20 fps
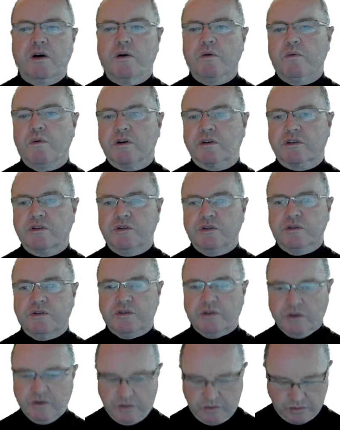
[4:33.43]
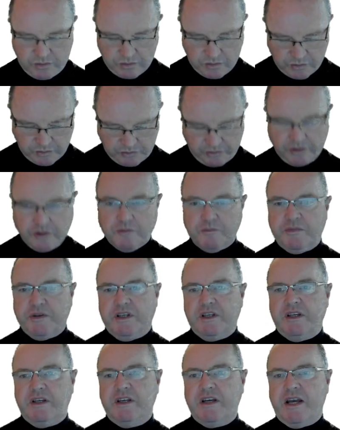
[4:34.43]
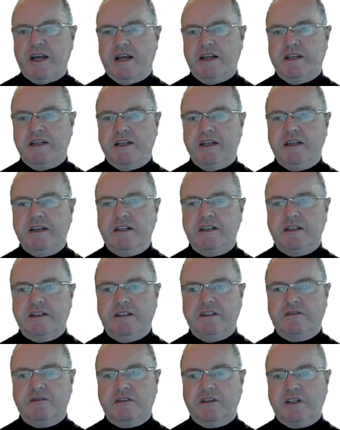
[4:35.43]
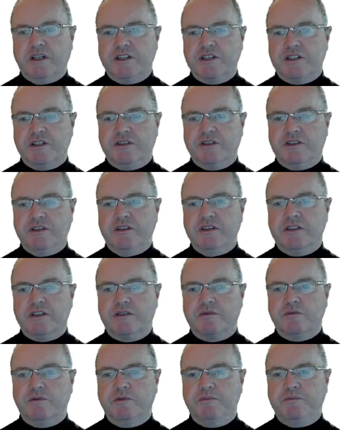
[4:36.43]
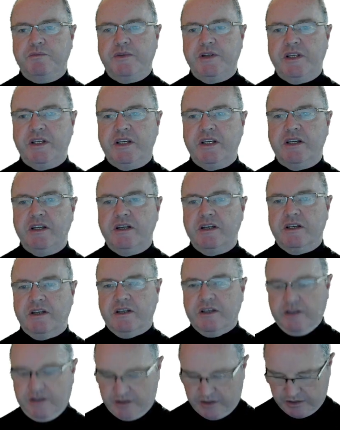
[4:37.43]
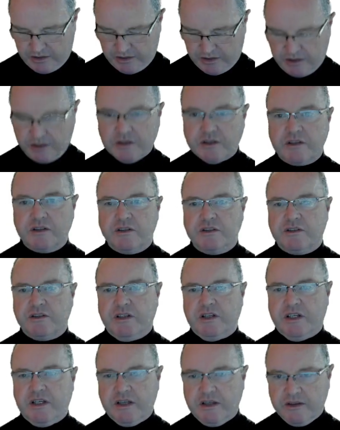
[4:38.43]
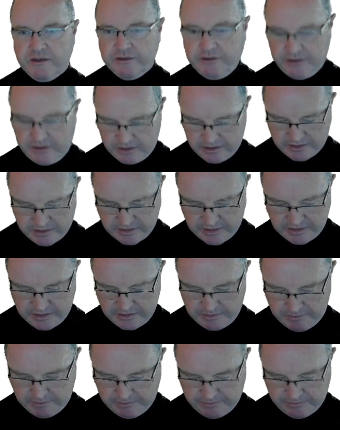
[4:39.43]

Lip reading: What could also be handy in relation to this would be to have a